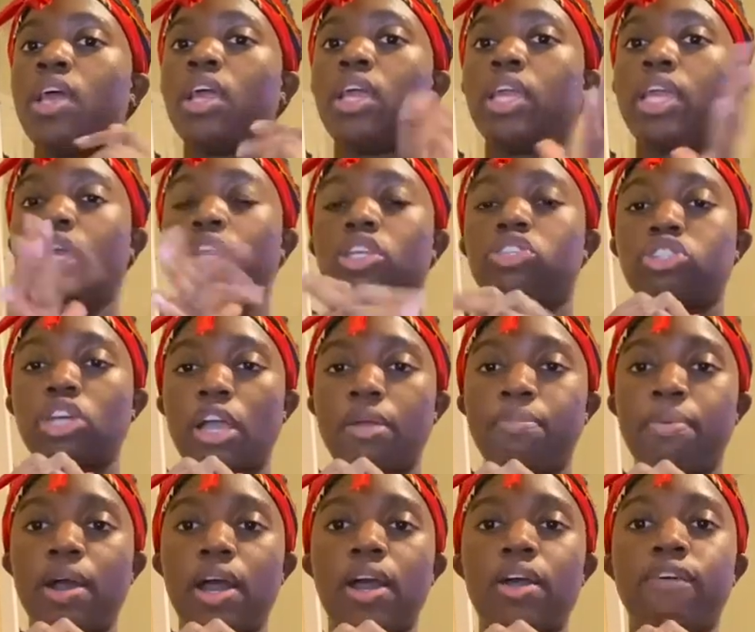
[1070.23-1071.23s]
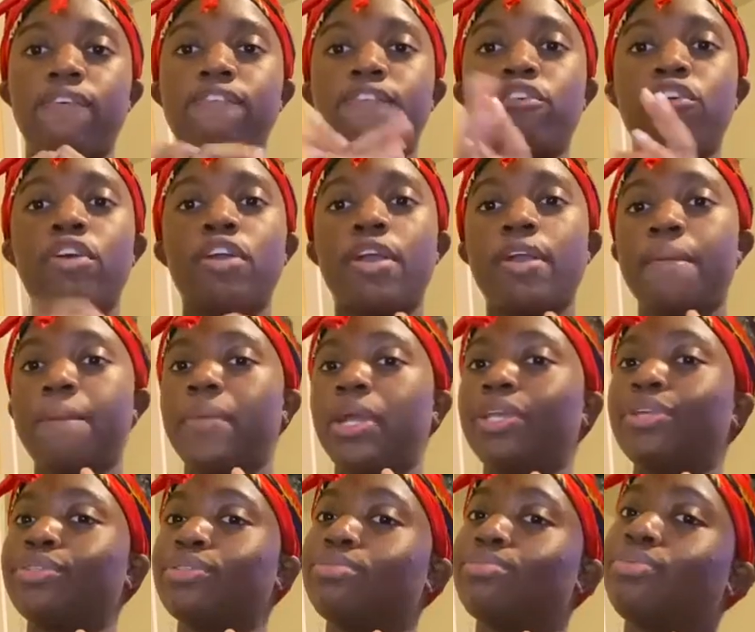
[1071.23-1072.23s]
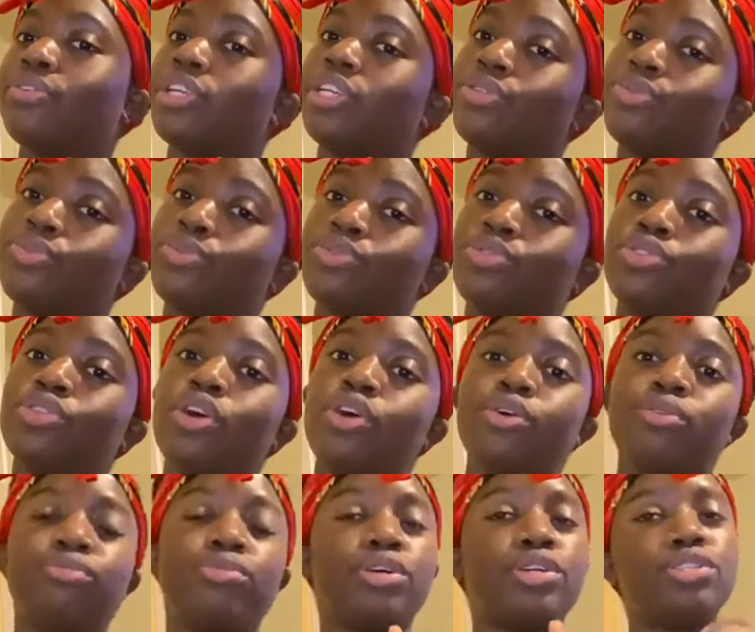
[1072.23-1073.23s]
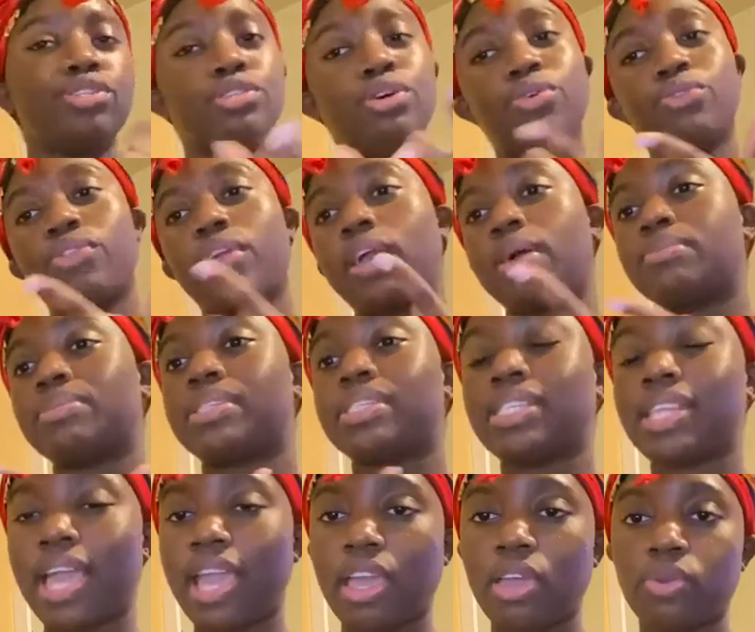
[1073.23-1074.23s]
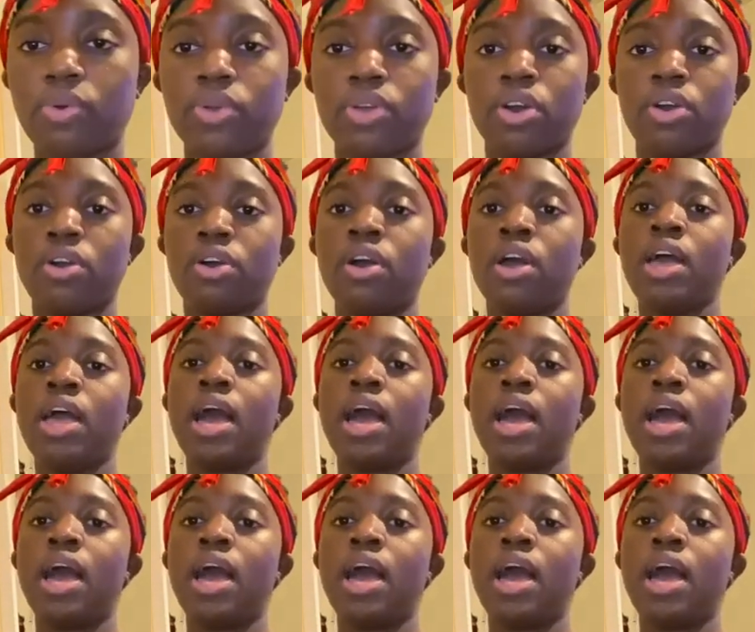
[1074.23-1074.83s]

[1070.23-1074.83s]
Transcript: and a tripod for my YouTube channel, so don't think I'm slacking on y'all.